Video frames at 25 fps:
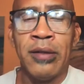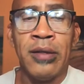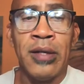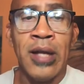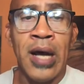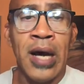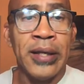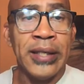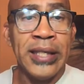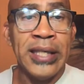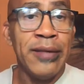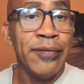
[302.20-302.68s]

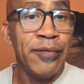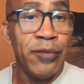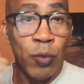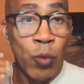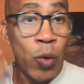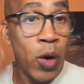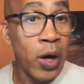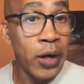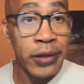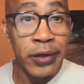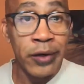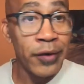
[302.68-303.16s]
not even
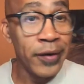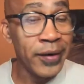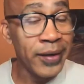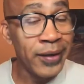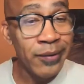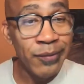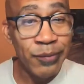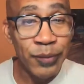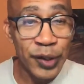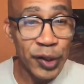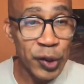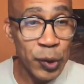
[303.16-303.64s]
wondering
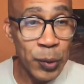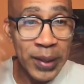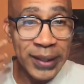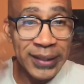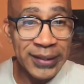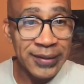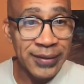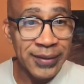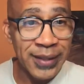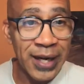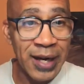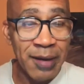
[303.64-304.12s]
where do I
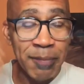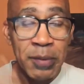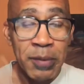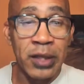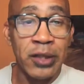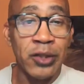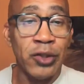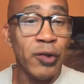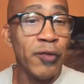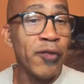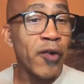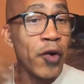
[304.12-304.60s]
start
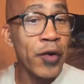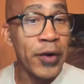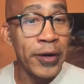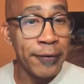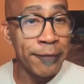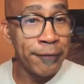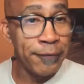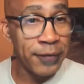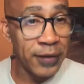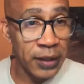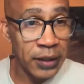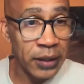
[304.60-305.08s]
because you've already
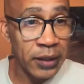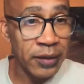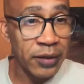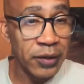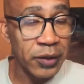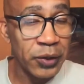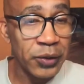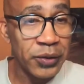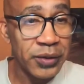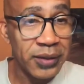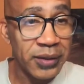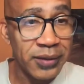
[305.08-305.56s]
figured it
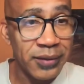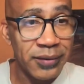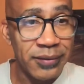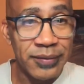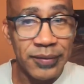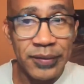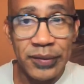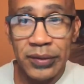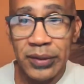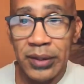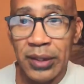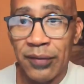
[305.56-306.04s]
out?
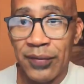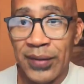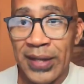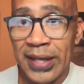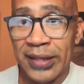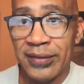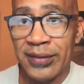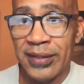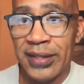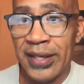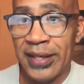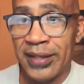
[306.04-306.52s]
If that's
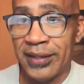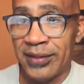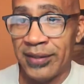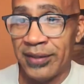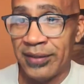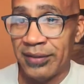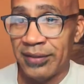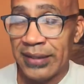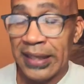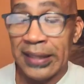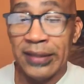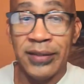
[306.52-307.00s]

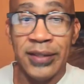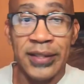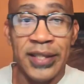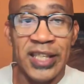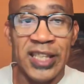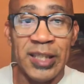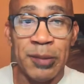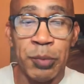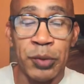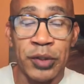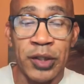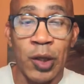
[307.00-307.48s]
the case,
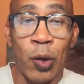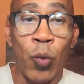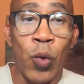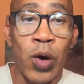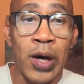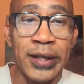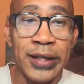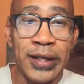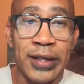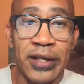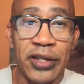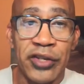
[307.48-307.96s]
put a
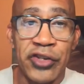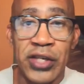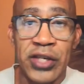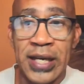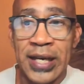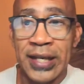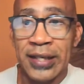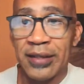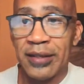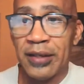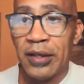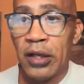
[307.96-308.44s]
one in the
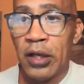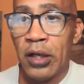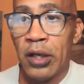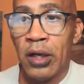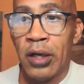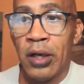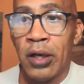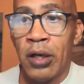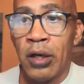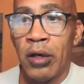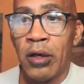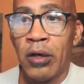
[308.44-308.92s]
chat.
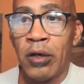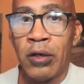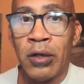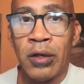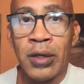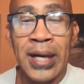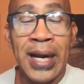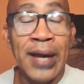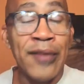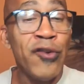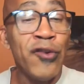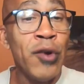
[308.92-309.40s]
Or
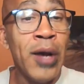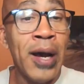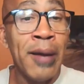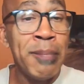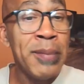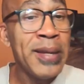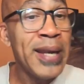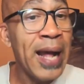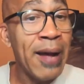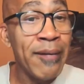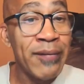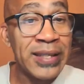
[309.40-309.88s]
have you been
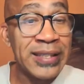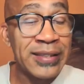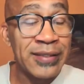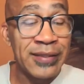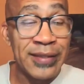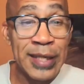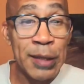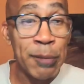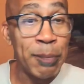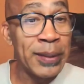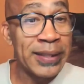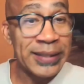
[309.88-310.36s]
having
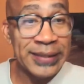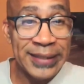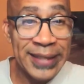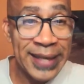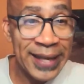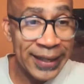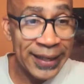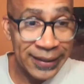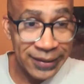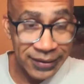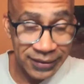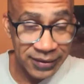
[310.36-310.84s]
sleepless
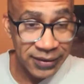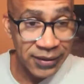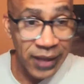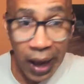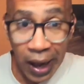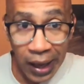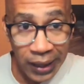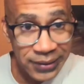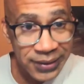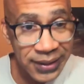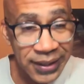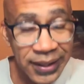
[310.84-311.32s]
nights,
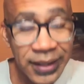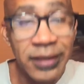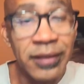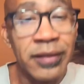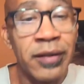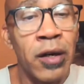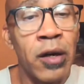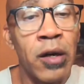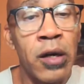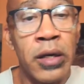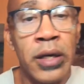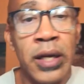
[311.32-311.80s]
tossing and
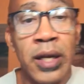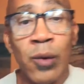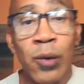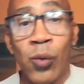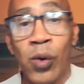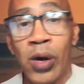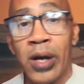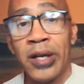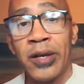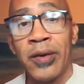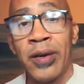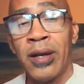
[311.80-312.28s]
turning,
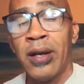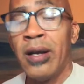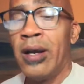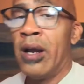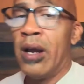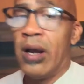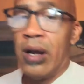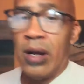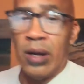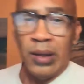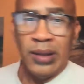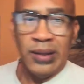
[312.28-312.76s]
wondering,
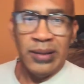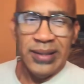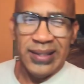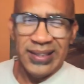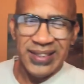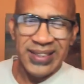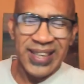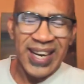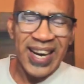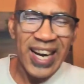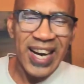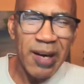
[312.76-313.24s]
this
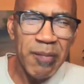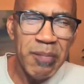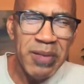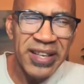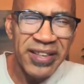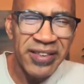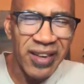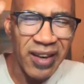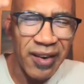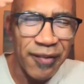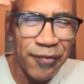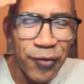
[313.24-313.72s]

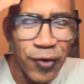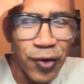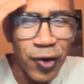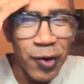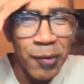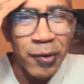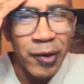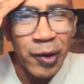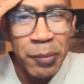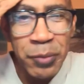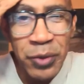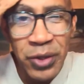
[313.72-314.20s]
CaribHRForum
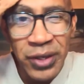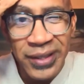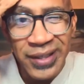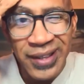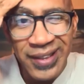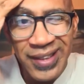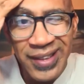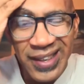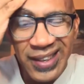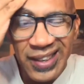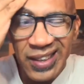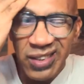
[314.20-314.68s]
community
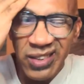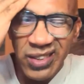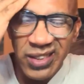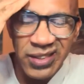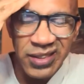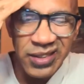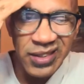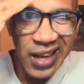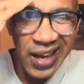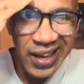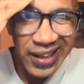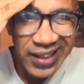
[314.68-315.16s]
thing, and this
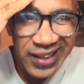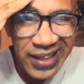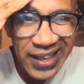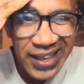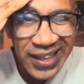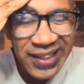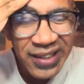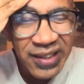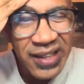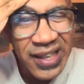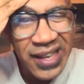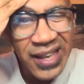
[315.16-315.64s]

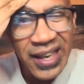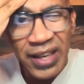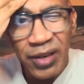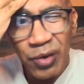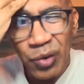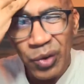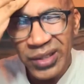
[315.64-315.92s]
online thing, I know